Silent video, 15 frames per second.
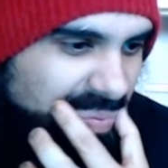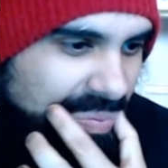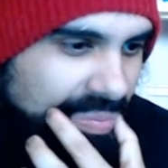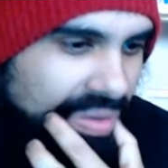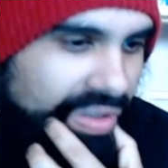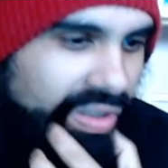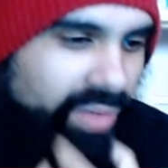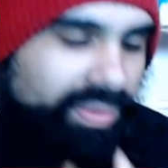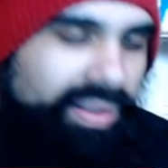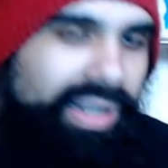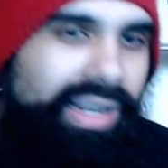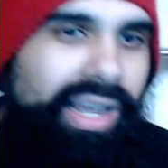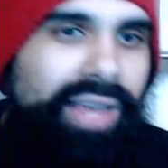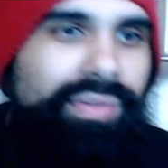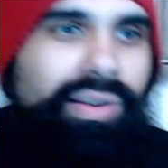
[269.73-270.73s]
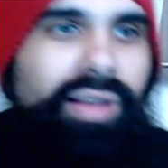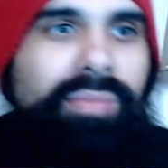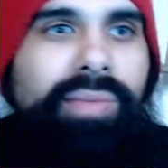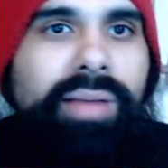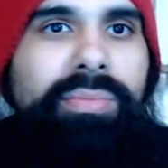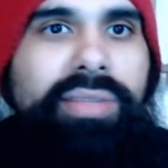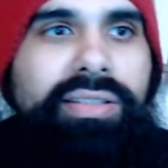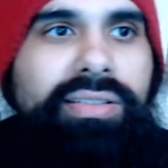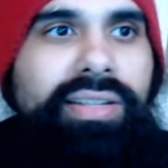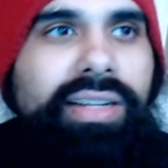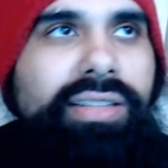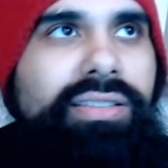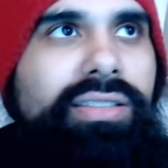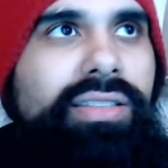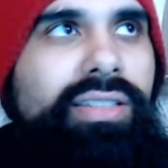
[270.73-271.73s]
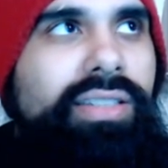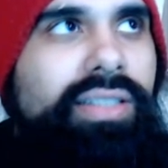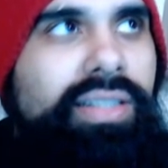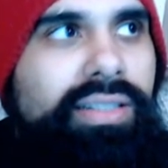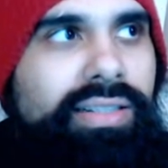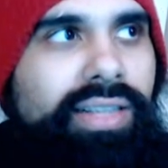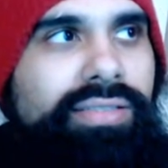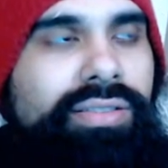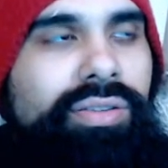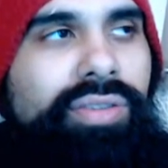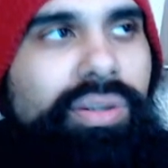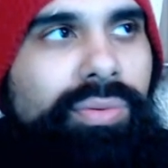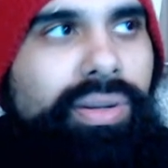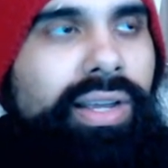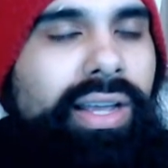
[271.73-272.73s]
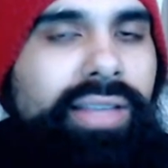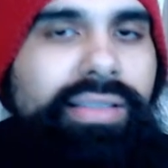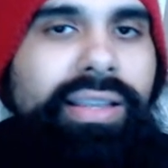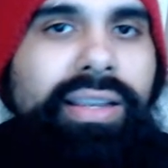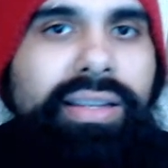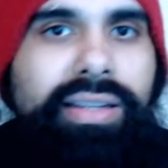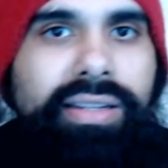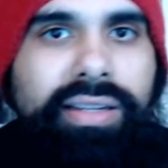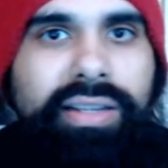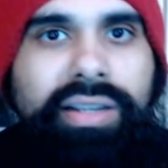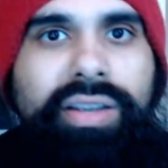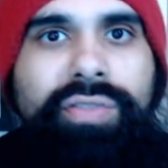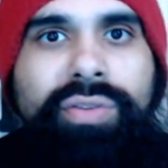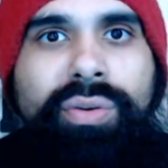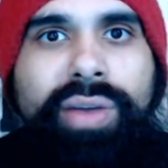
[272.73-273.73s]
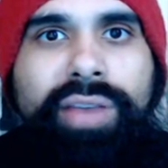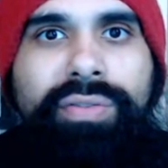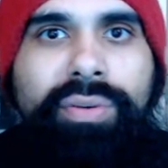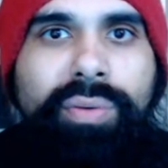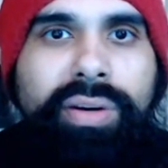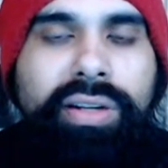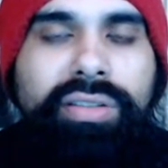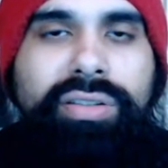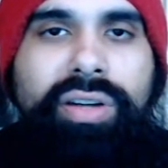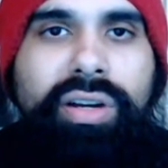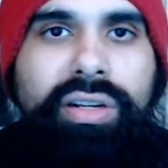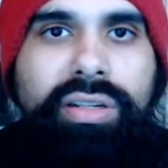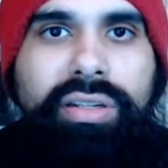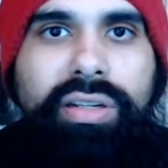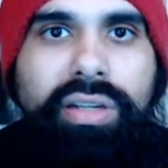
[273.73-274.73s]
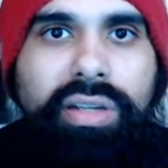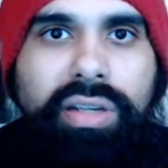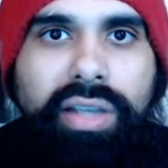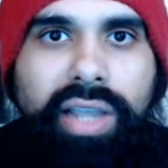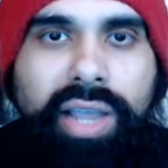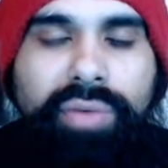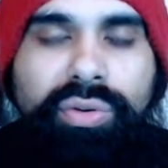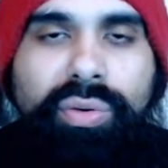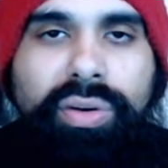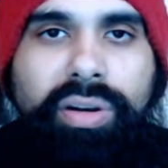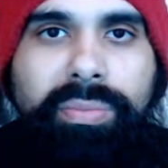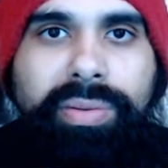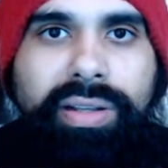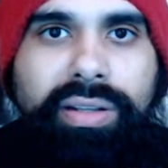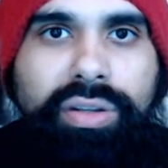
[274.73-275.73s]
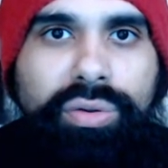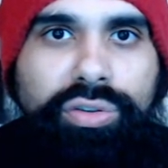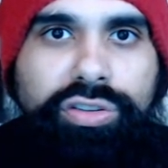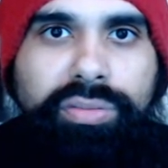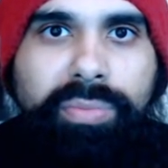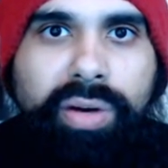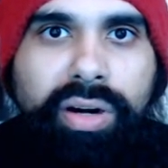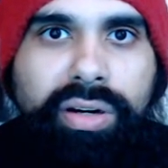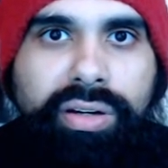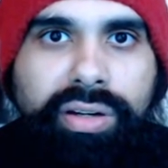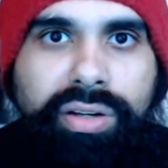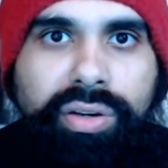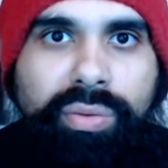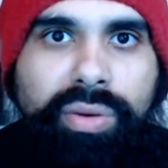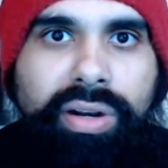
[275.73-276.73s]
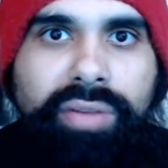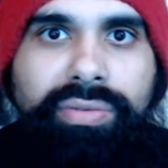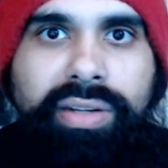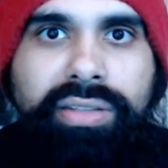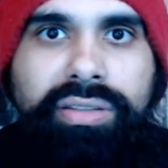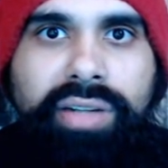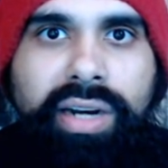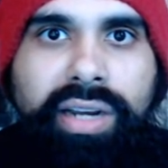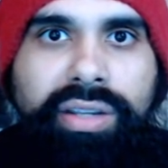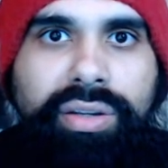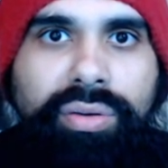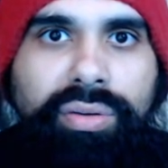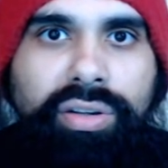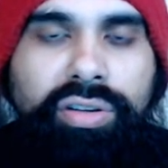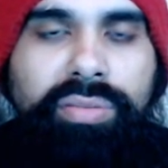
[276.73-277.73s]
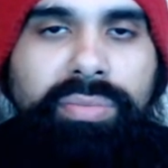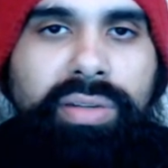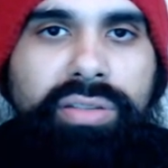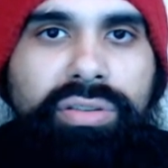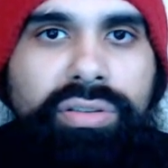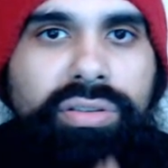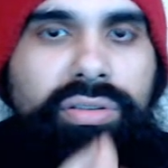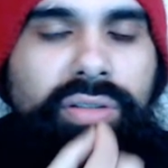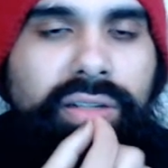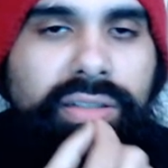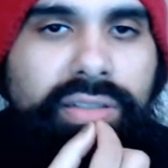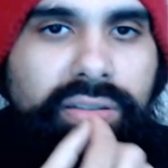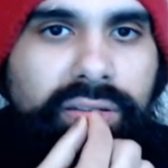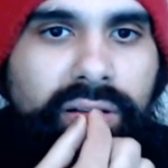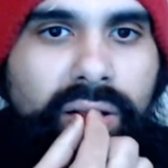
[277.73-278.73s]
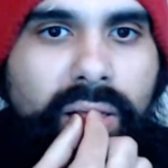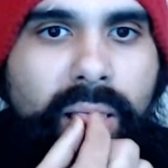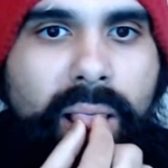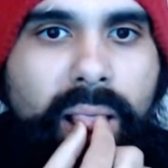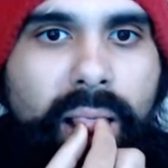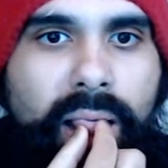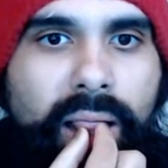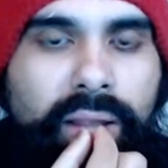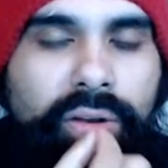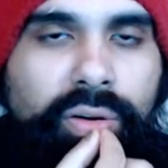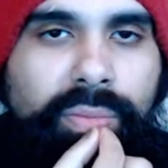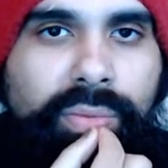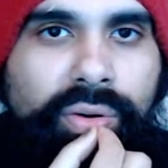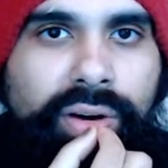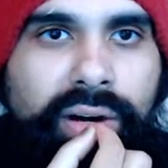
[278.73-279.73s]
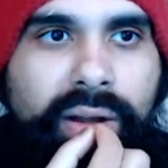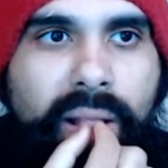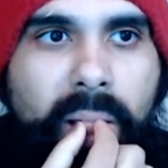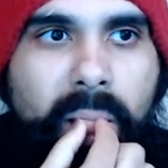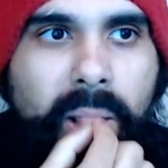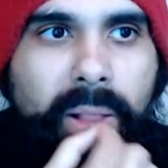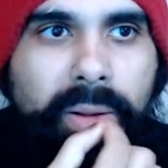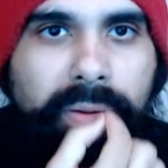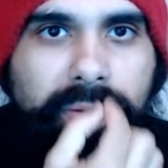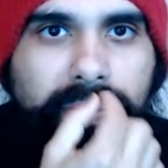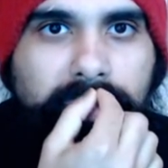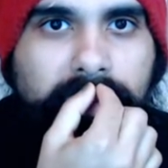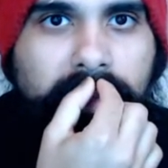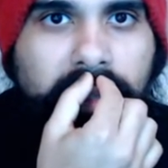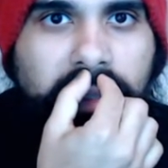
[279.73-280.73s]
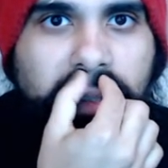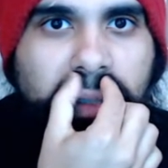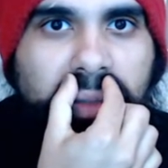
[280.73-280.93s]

some saliva on my mustache. That's the only way I think. If you ever want to talk and you want to be a little smarter and you want to raise your I Q a little much, you just go like this, a little more. You just go like that.